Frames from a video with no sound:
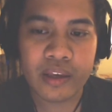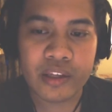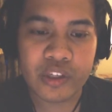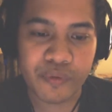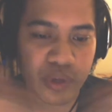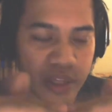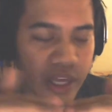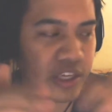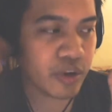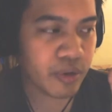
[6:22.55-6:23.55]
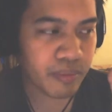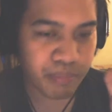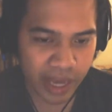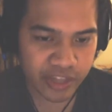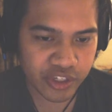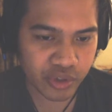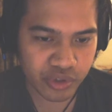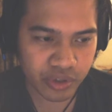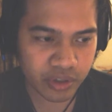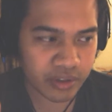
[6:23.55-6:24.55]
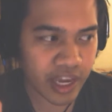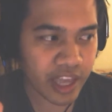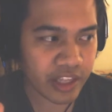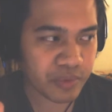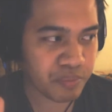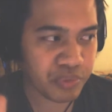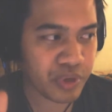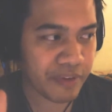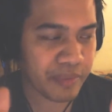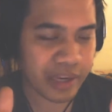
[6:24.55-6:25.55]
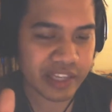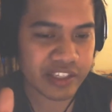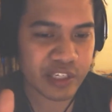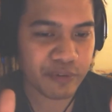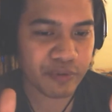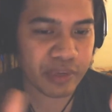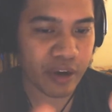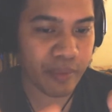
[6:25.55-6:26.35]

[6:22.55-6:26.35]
So if you clank, you're back to neutral, and you have to make a decision from here.